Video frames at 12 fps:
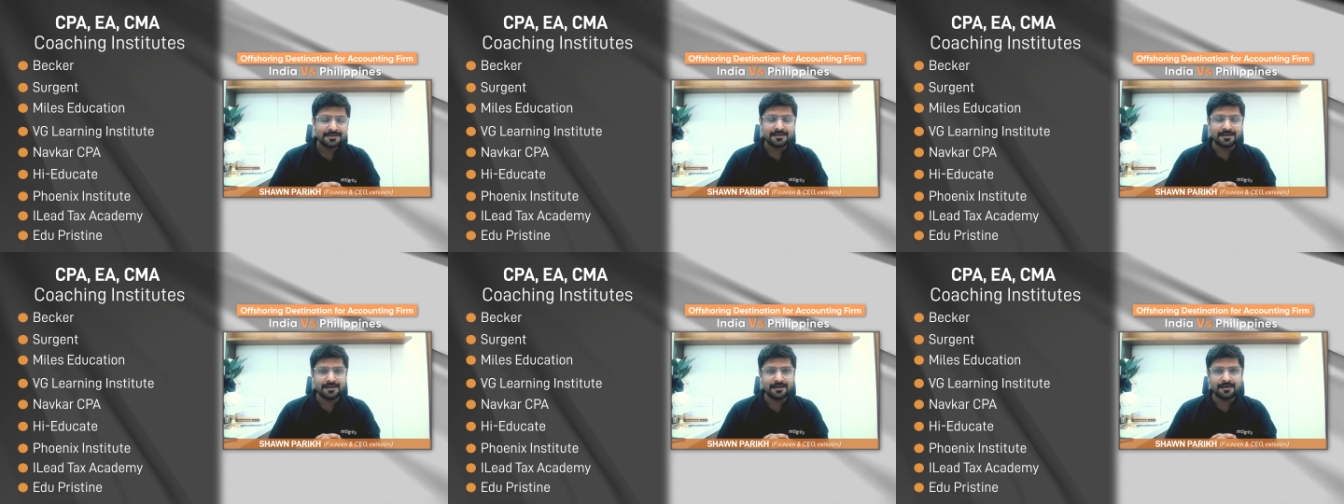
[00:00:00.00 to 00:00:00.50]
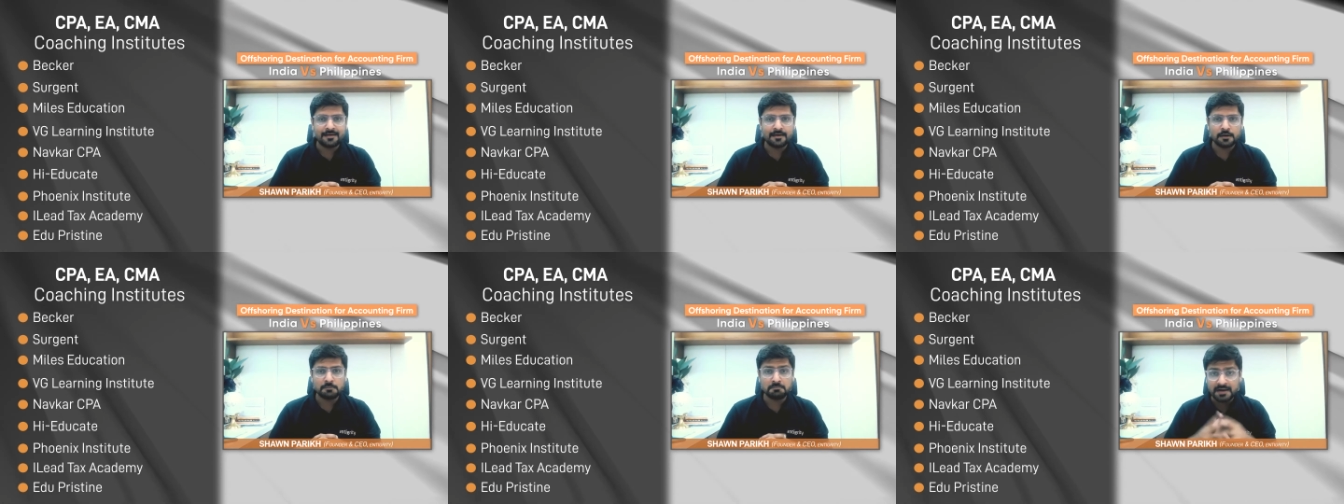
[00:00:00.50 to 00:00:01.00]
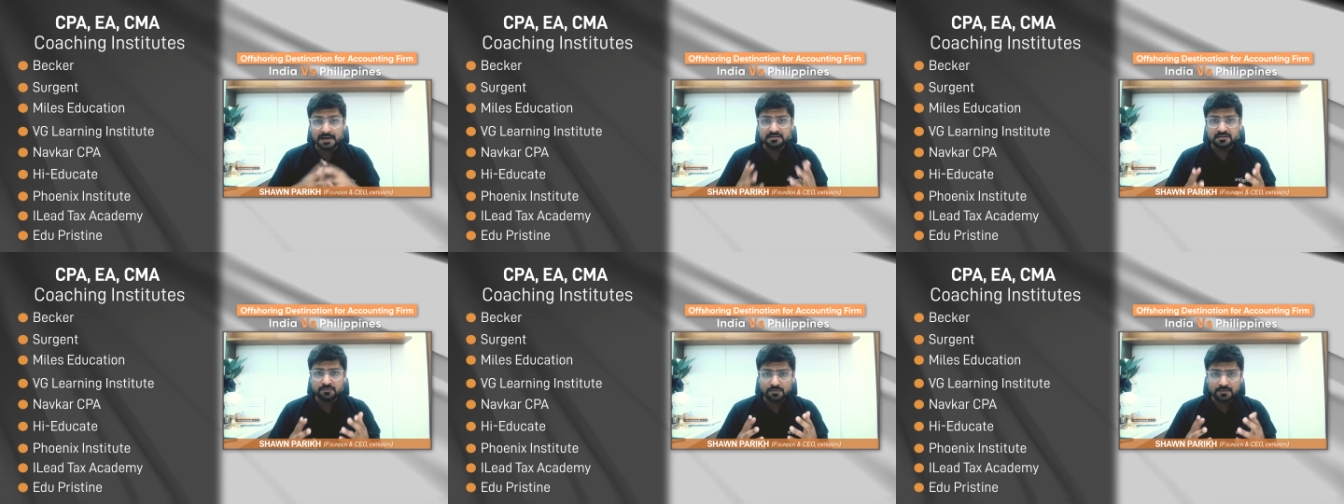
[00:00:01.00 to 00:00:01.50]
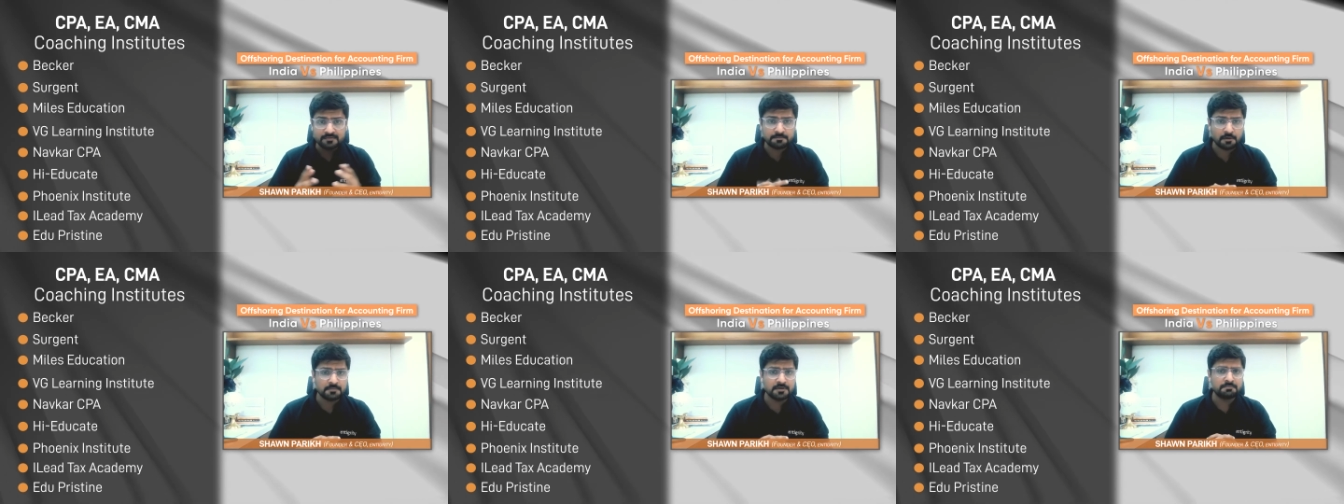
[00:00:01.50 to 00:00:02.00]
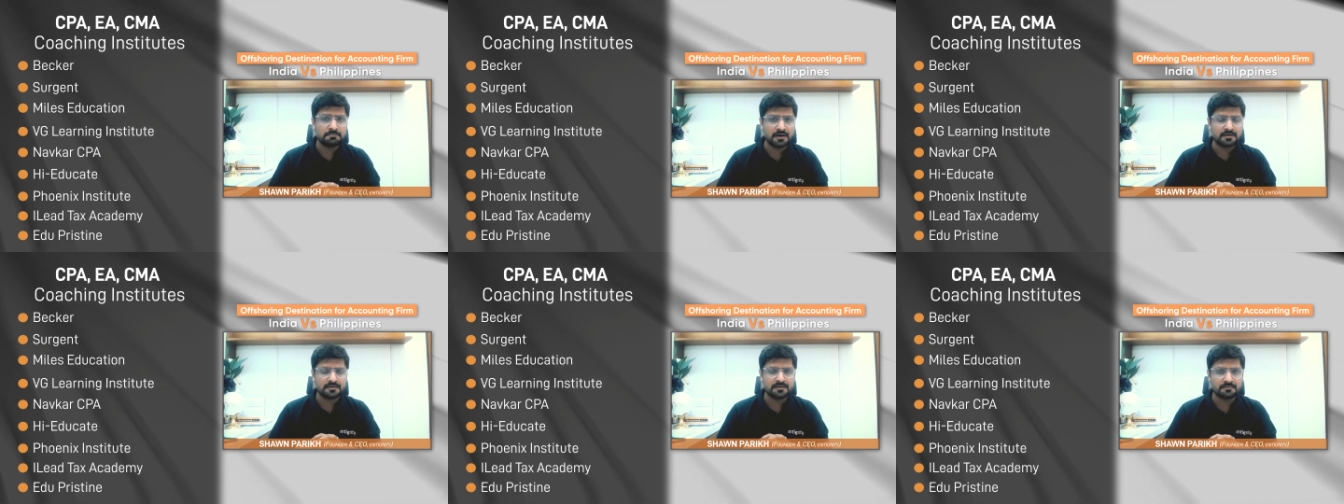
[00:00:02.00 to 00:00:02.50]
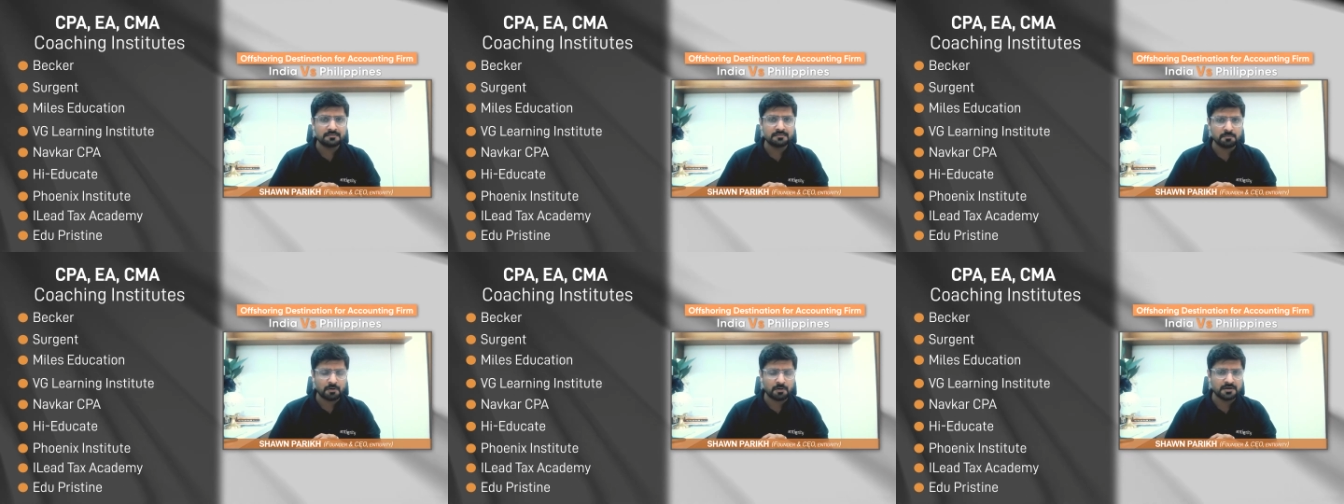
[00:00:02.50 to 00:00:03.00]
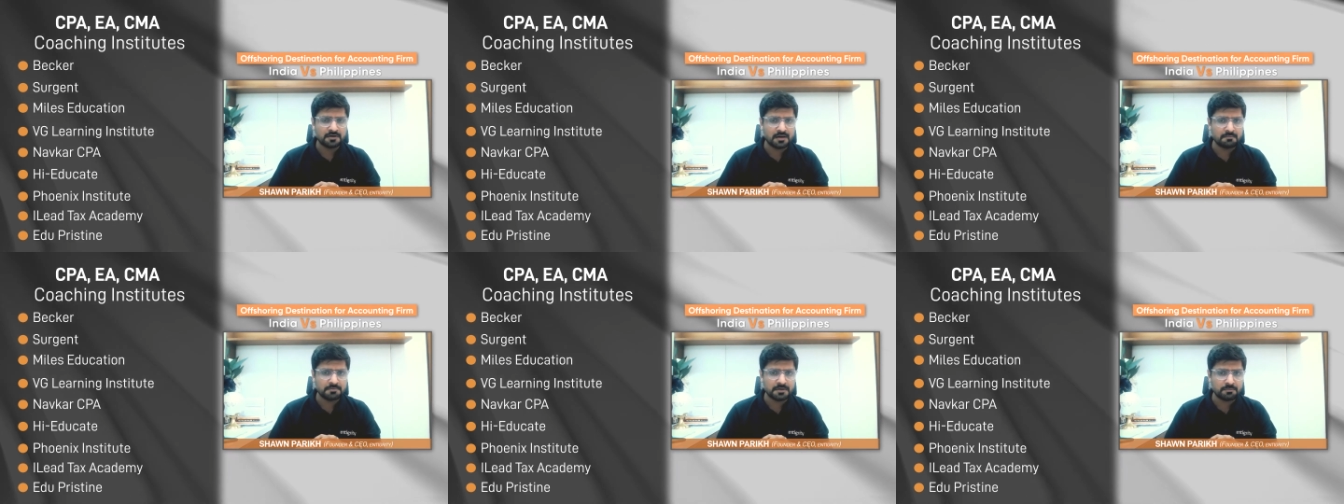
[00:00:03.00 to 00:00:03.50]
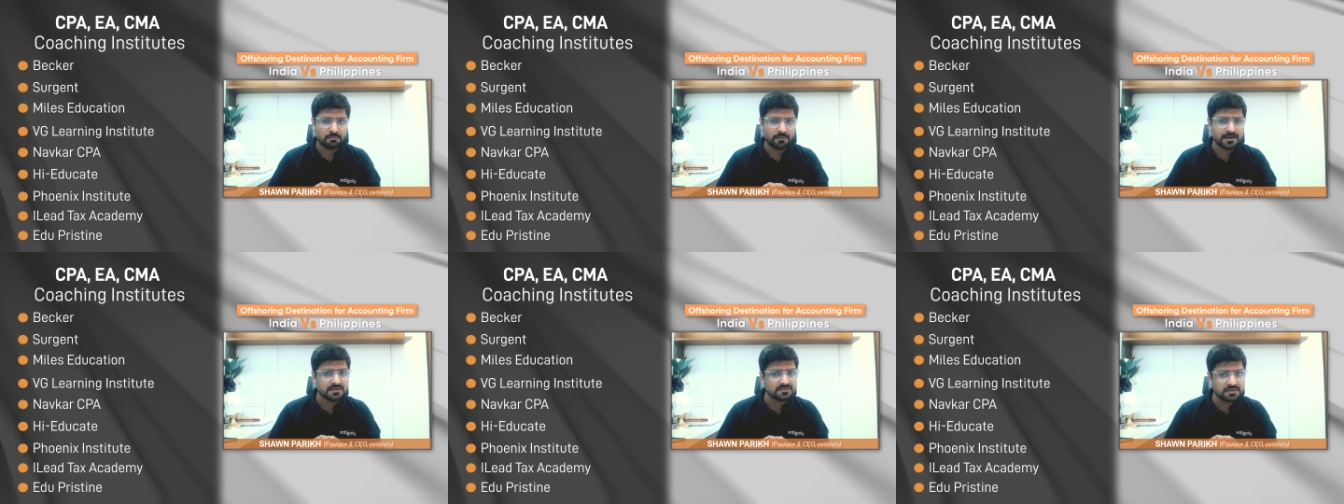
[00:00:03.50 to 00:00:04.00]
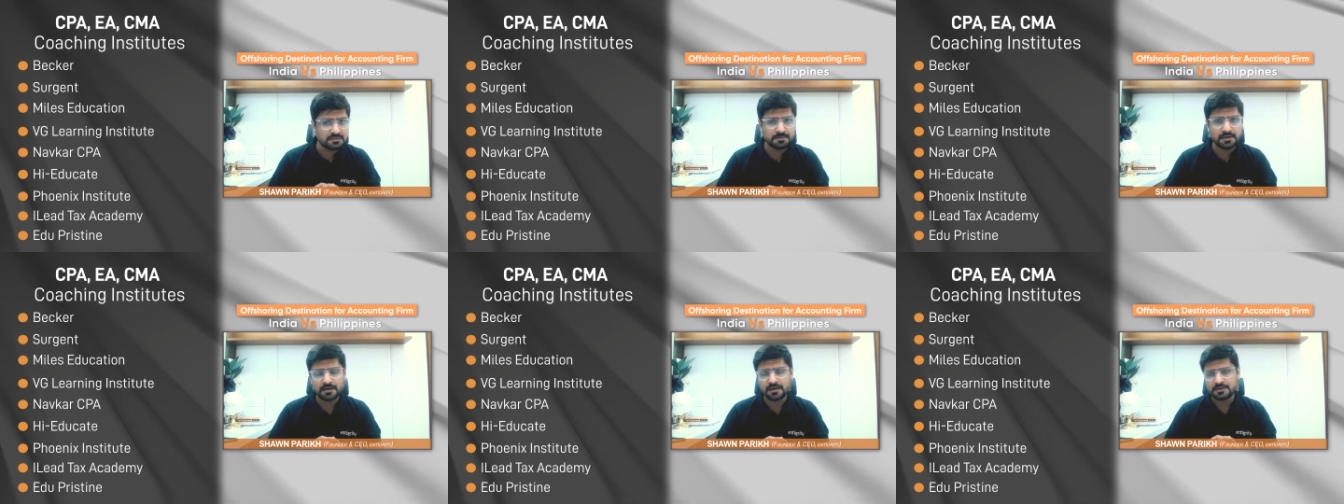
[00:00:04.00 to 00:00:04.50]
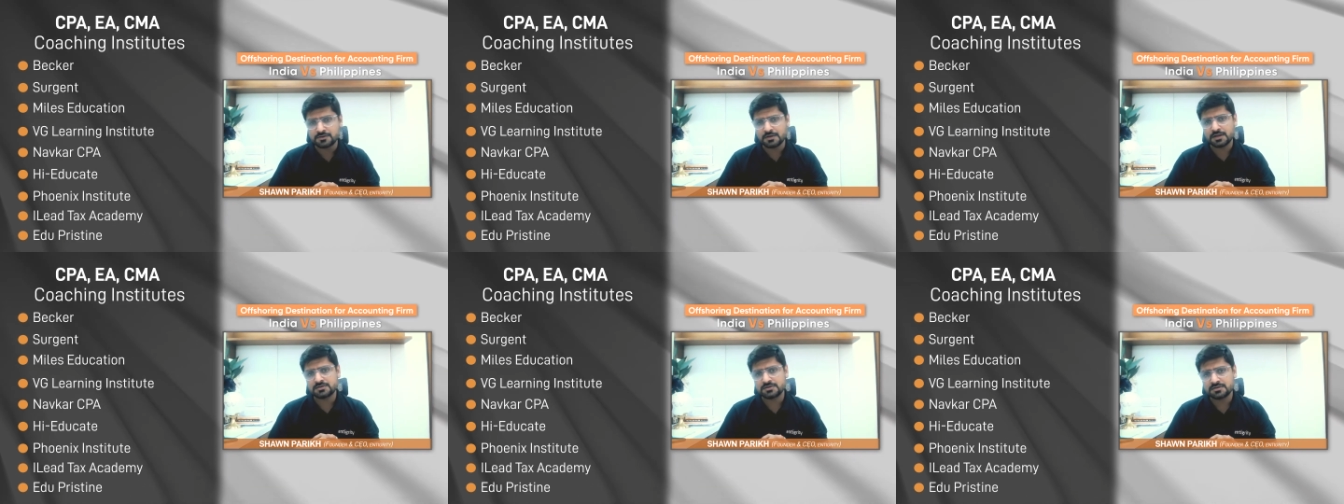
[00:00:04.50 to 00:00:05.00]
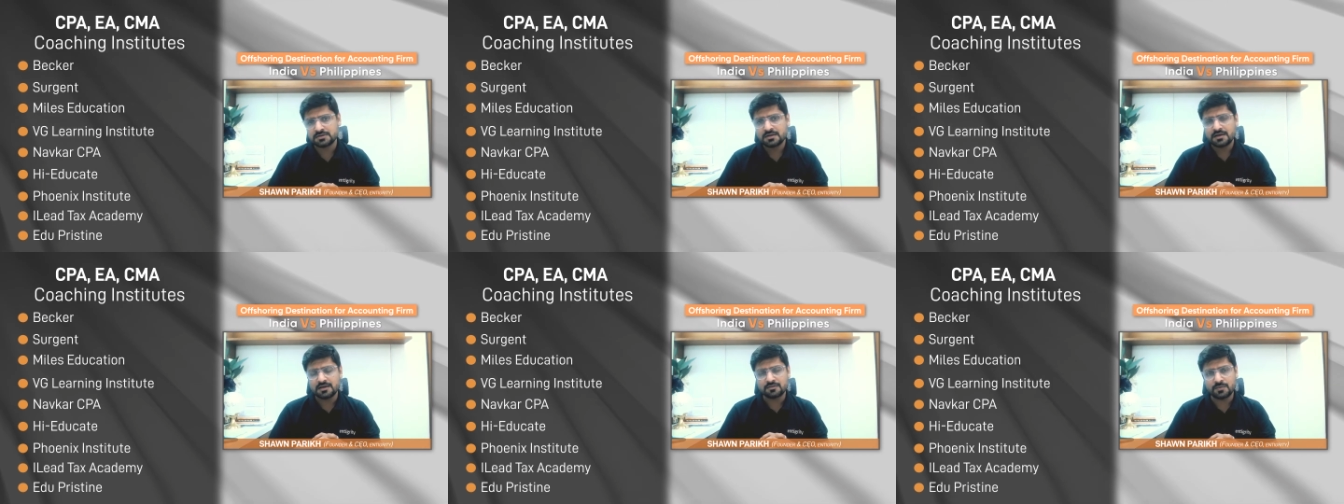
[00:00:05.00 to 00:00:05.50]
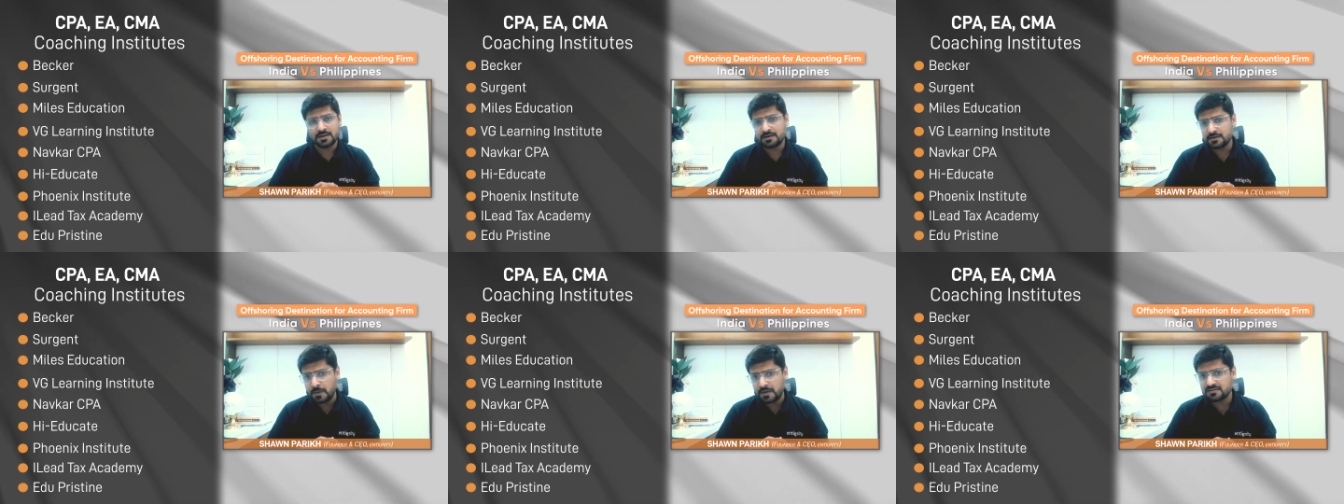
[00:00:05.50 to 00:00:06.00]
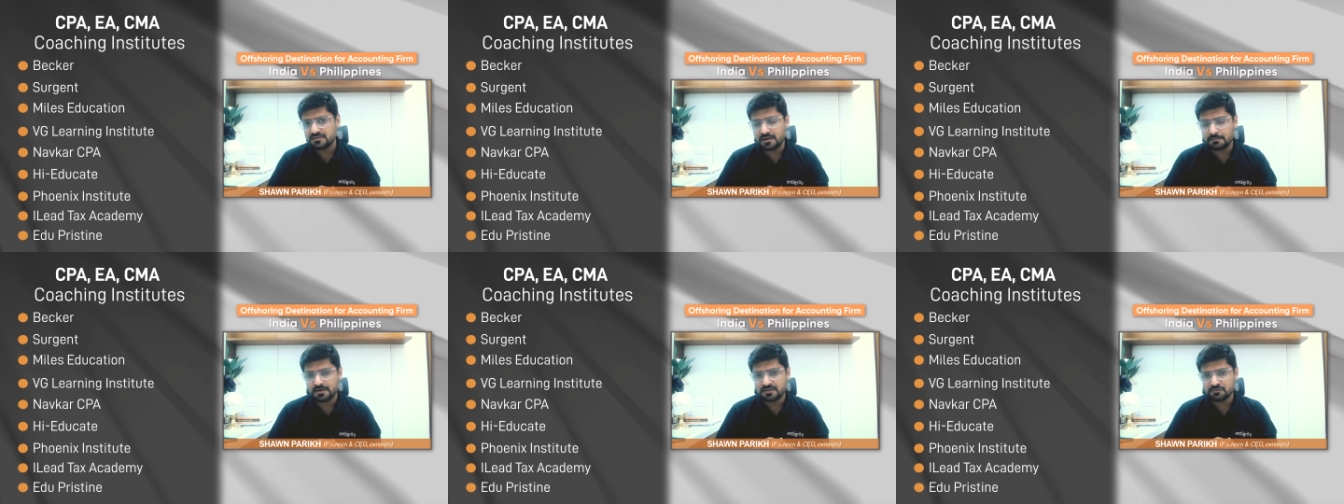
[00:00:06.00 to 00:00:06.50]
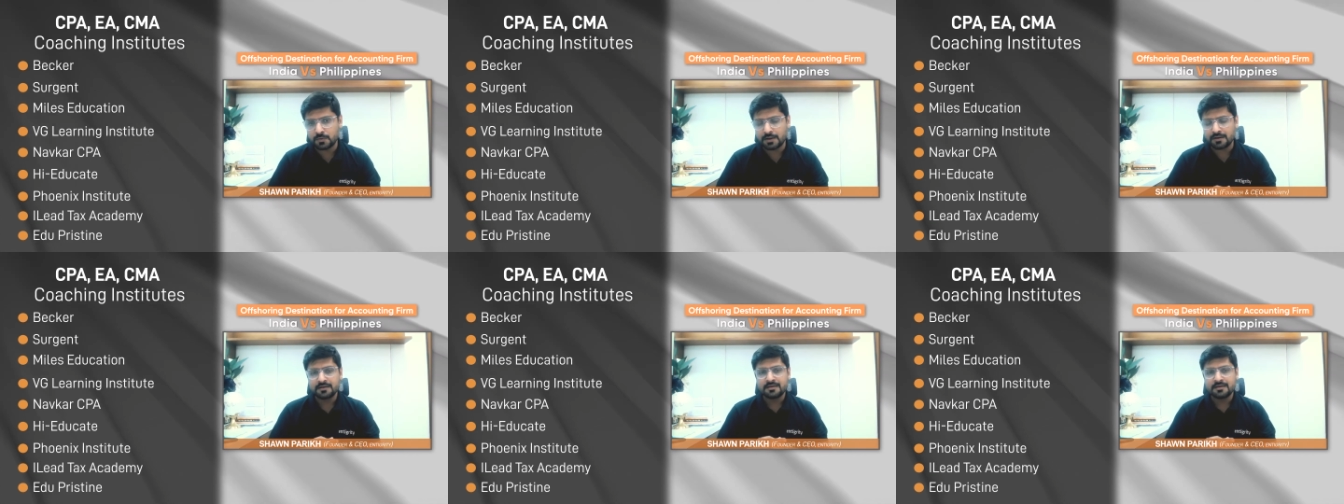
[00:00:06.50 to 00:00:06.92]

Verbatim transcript: Uh, uh, Miles is one of the prominent partner, prominent company providing CPA education as well and USCMA as well.